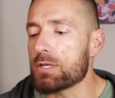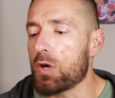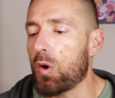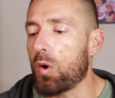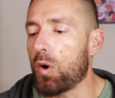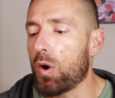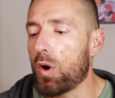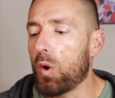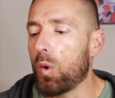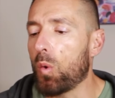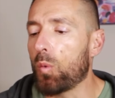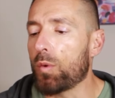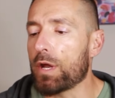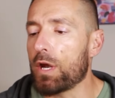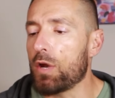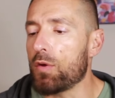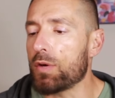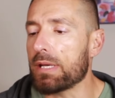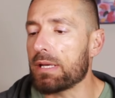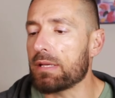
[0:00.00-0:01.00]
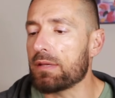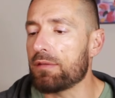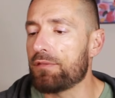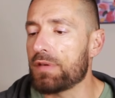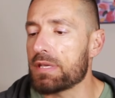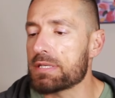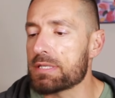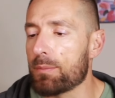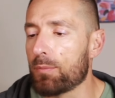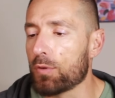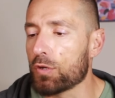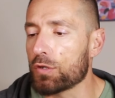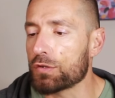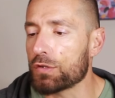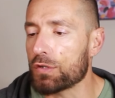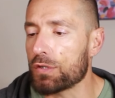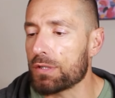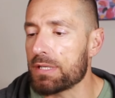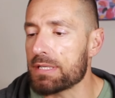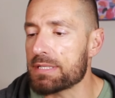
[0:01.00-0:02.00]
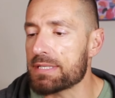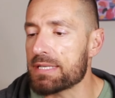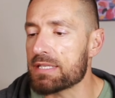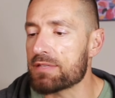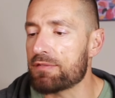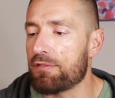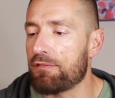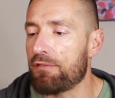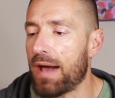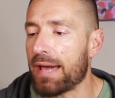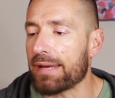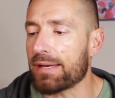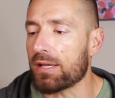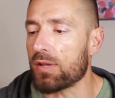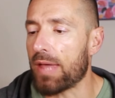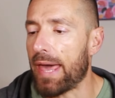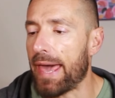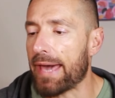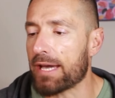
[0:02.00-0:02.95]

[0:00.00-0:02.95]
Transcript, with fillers: so we're looking in the visa bulletin. This is final